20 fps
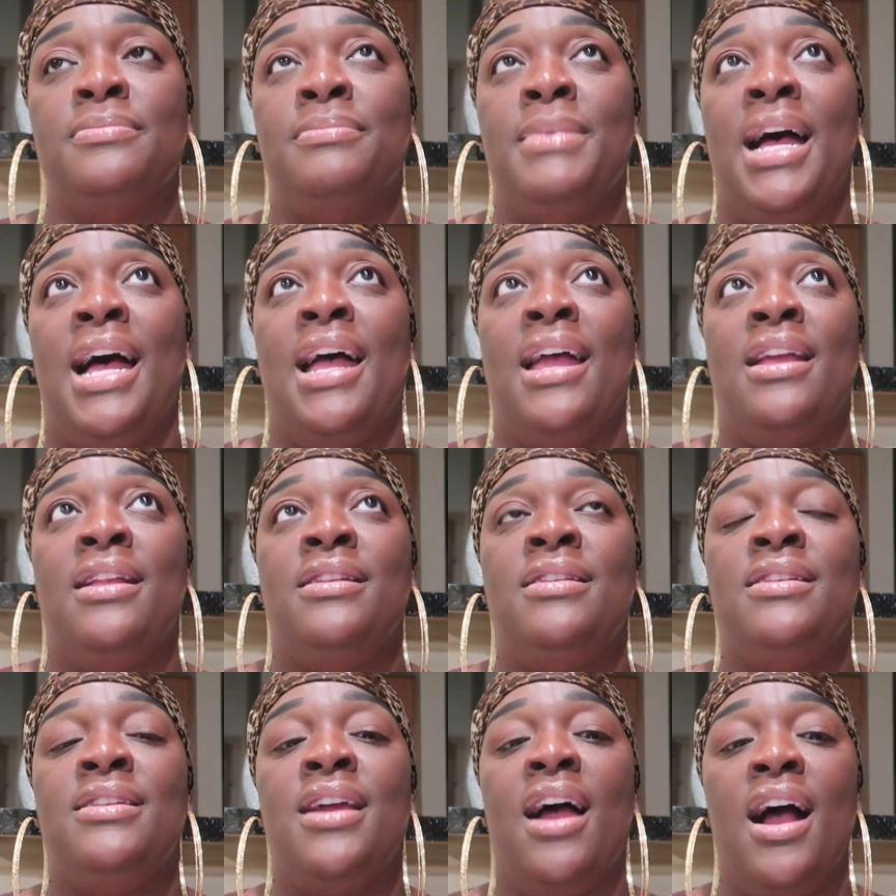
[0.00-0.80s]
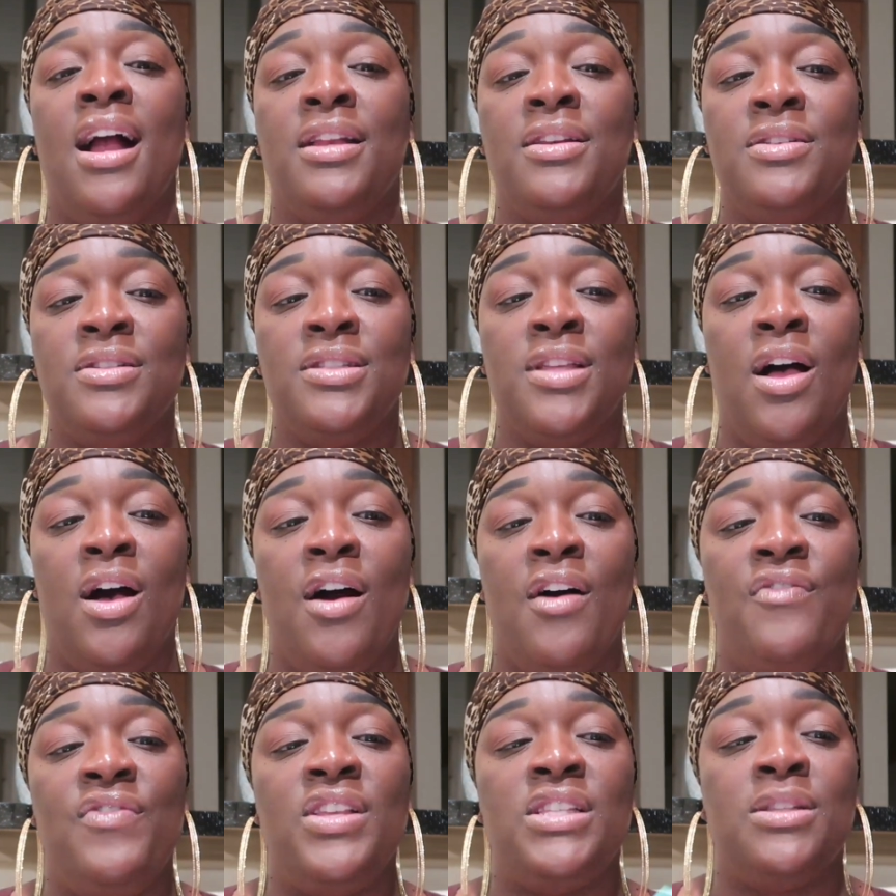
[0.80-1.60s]
My doctor's
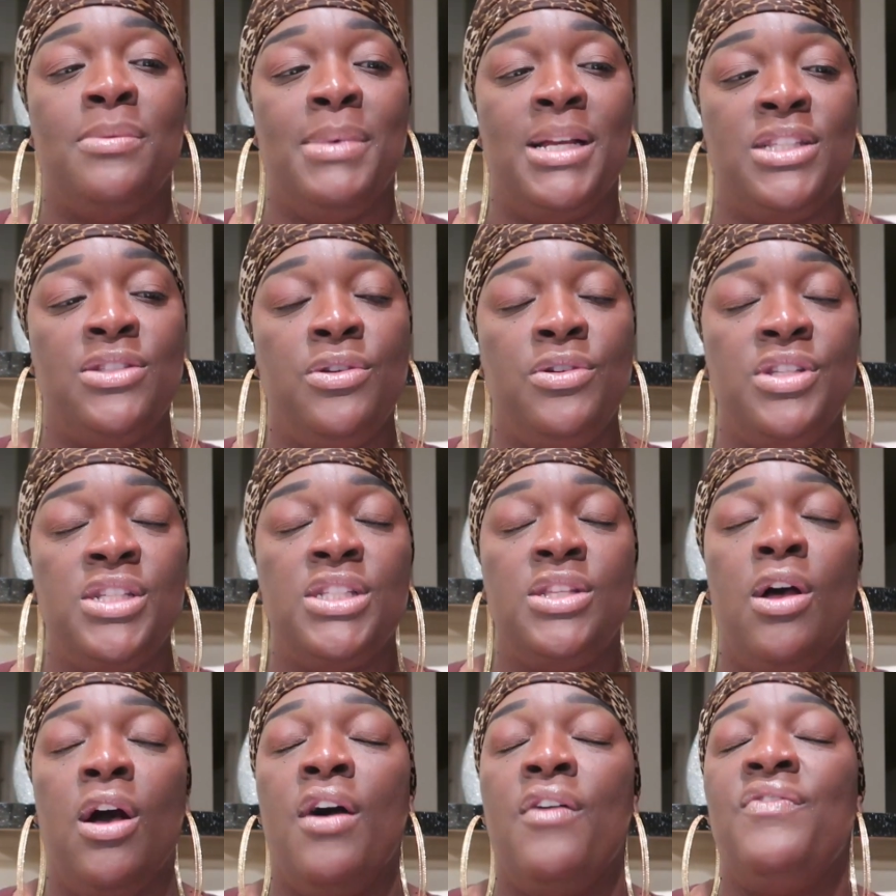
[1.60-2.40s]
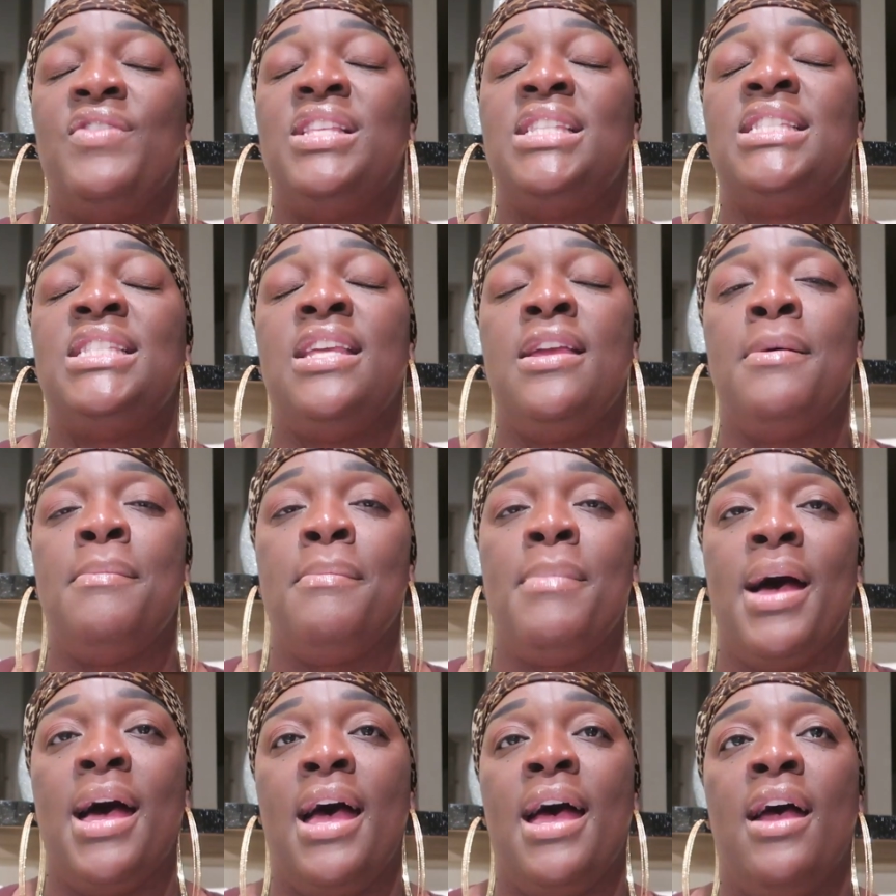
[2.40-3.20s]
office or my surgeon's office
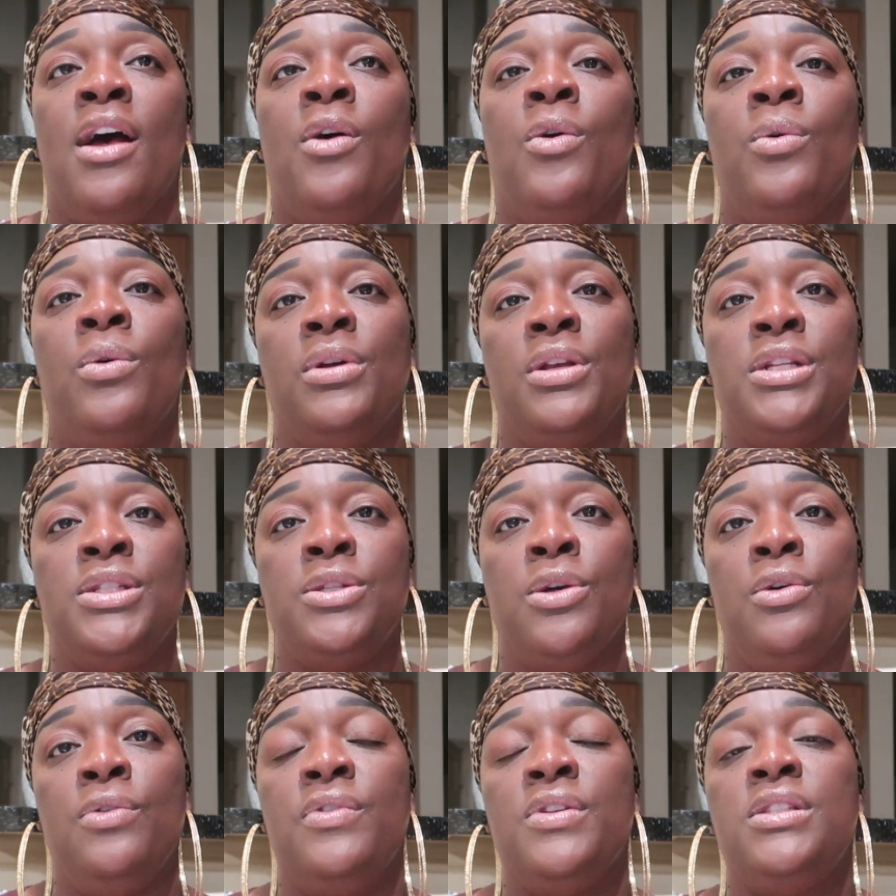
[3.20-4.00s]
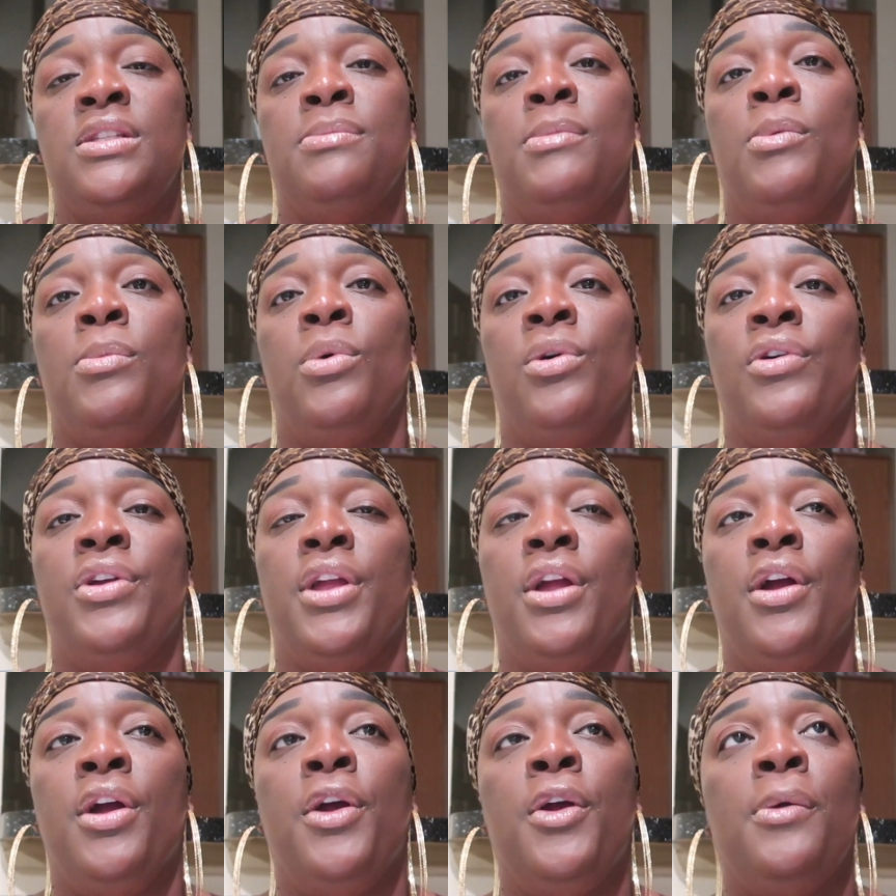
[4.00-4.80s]
sent my orders over to
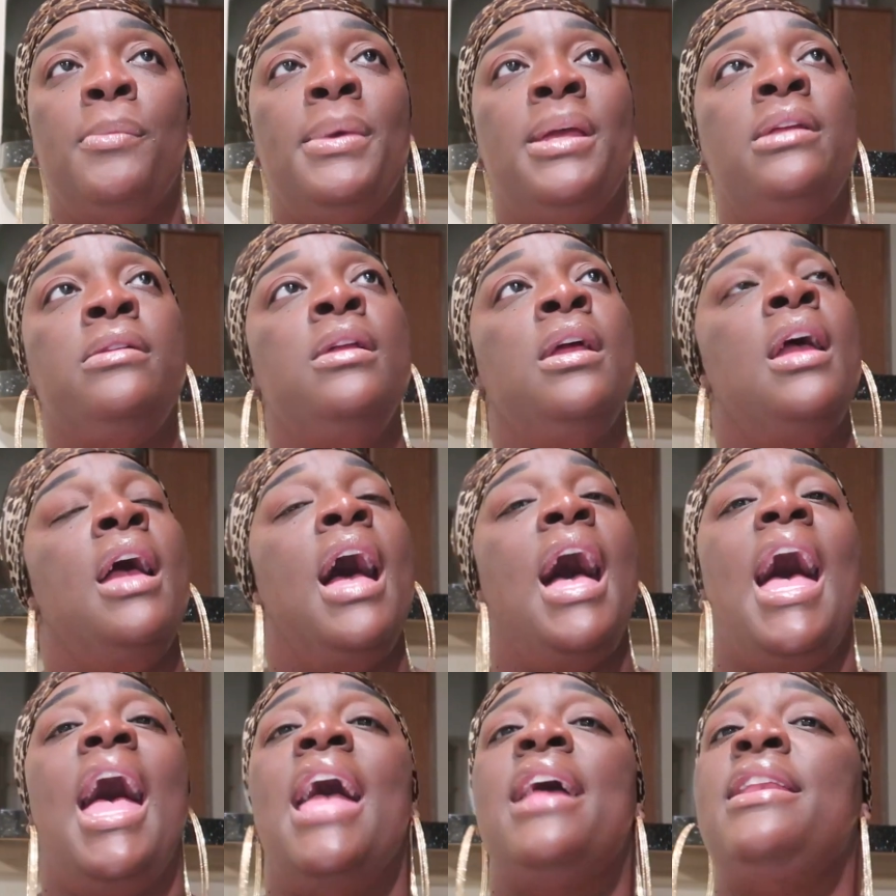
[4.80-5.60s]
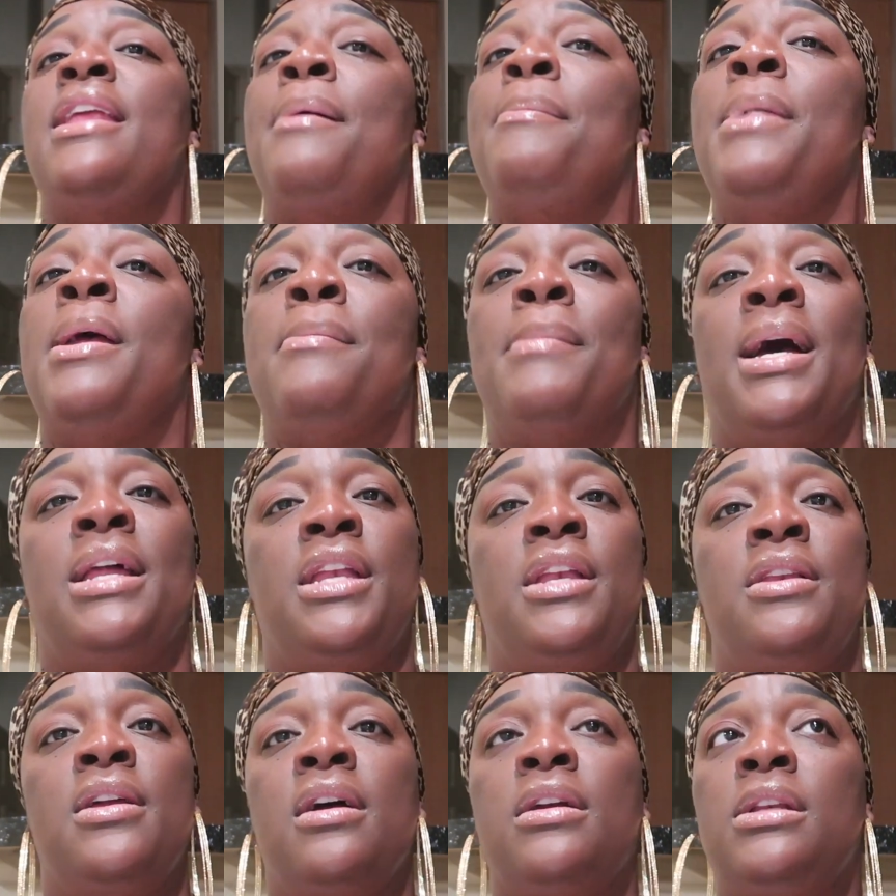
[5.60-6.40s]
Memorial Hermann. I had not met my
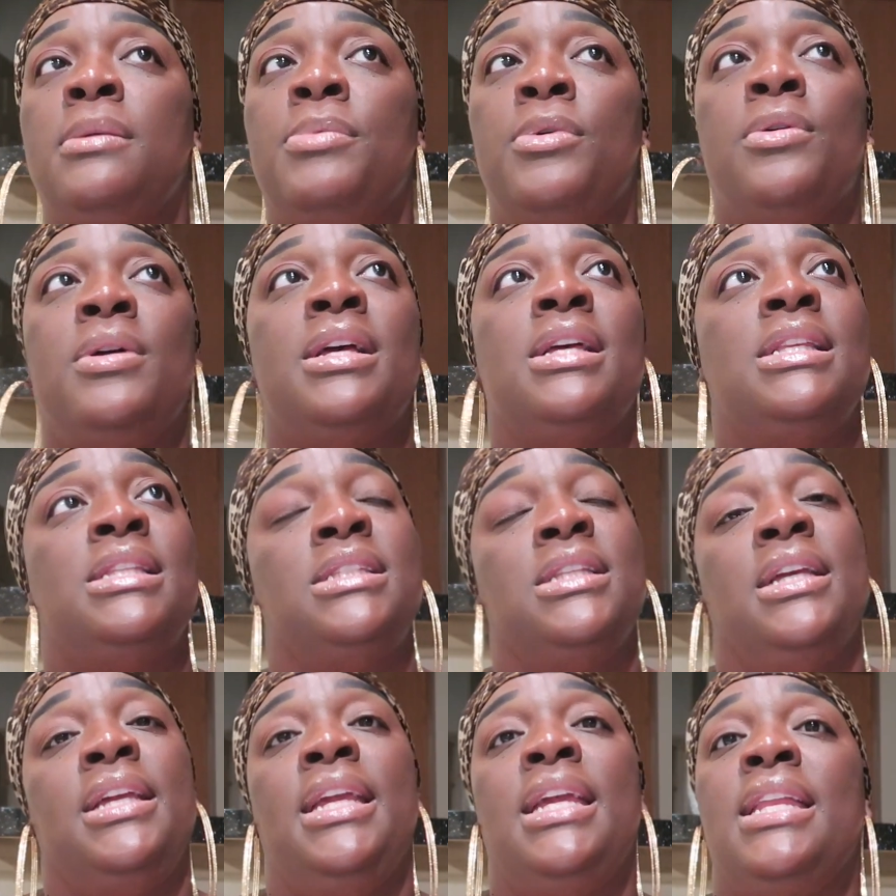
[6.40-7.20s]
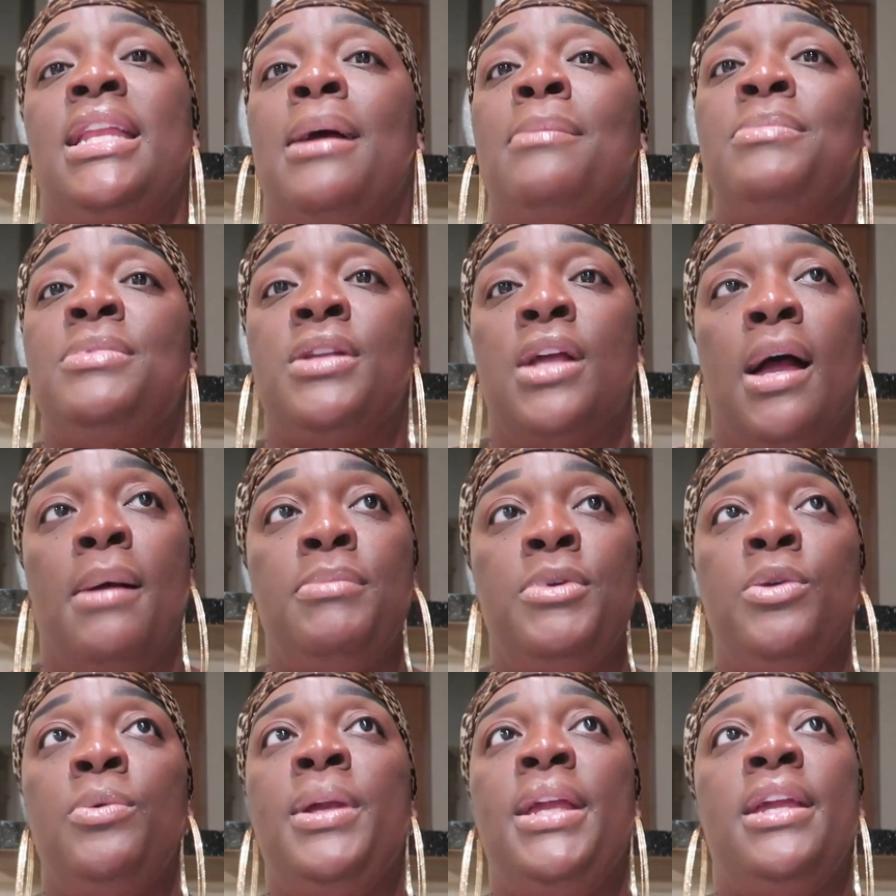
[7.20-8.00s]
deductible because, again,
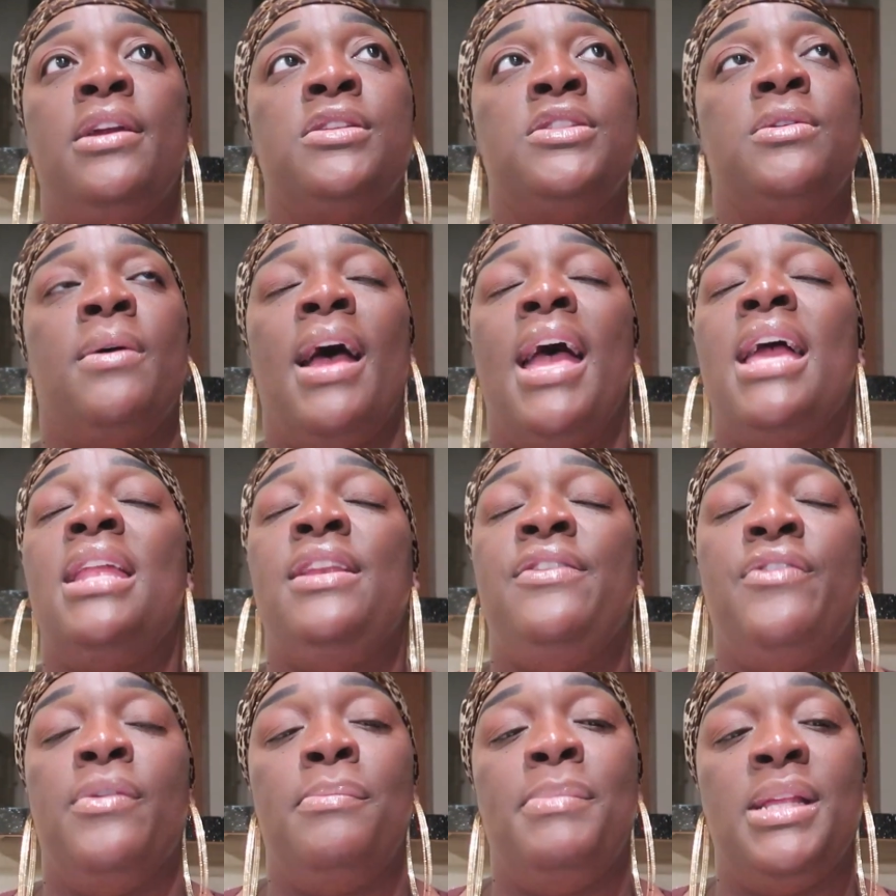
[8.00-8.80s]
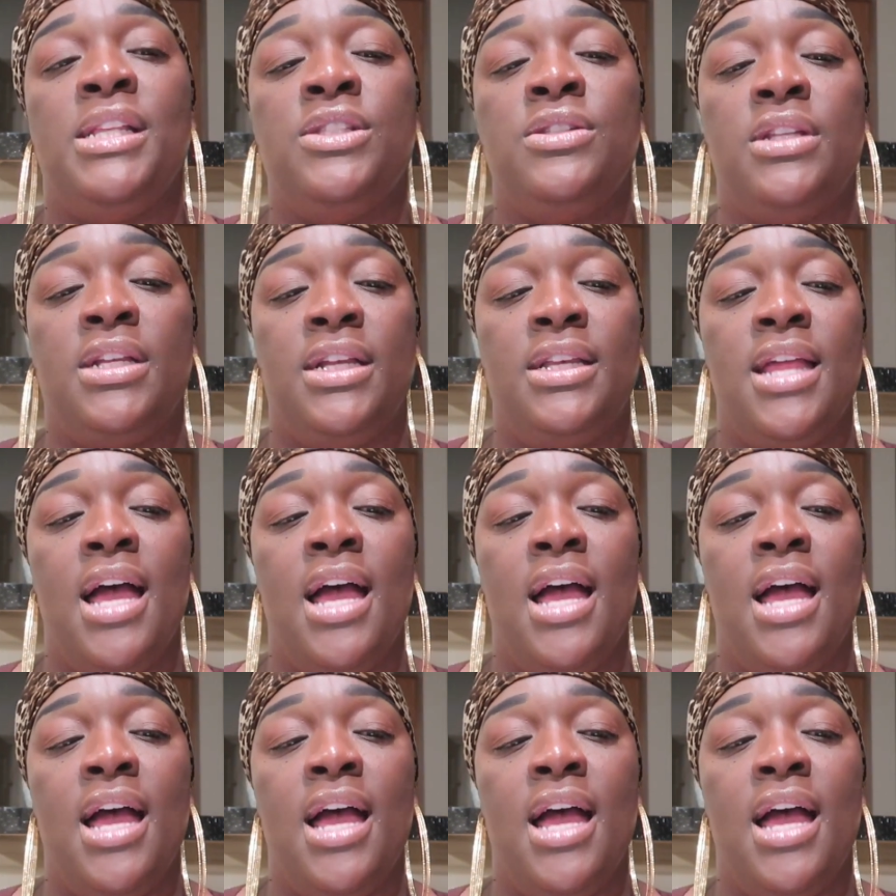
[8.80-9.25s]
I'm new here, so I hadn't even been to the